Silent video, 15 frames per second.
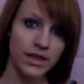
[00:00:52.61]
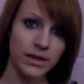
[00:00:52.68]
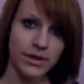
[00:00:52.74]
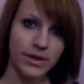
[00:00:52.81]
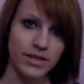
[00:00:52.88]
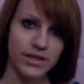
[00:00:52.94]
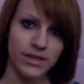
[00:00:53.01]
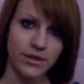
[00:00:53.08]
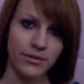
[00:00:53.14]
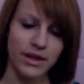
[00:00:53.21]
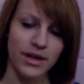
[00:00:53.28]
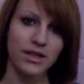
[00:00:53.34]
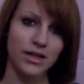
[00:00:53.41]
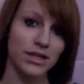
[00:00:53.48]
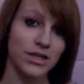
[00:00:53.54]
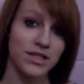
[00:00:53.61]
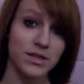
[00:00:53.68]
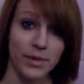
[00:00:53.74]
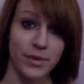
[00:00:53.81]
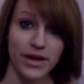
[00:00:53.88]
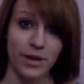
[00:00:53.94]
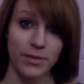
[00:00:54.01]
the person you're with and you can just
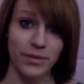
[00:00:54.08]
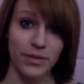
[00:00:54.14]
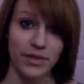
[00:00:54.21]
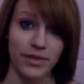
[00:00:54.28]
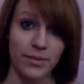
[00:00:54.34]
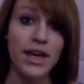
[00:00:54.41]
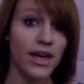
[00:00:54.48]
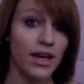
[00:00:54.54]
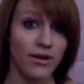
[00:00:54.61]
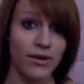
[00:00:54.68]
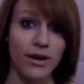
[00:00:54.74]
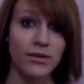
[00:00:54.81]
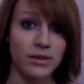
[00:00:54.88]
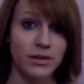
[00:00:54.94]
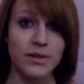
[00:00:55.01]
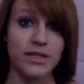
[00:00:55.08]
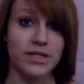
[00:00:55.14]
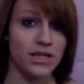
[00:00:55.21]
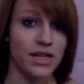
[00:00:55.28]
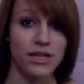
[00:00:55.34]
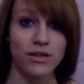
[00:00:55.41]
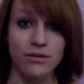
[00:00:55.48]
break up with them and go out with the
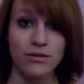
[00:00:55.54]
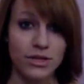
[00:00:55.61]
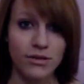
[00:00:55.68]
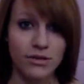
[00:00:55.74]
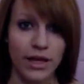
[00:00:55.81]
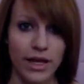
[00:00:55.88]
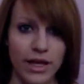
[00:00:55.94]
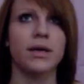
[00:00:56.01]
person that you do like.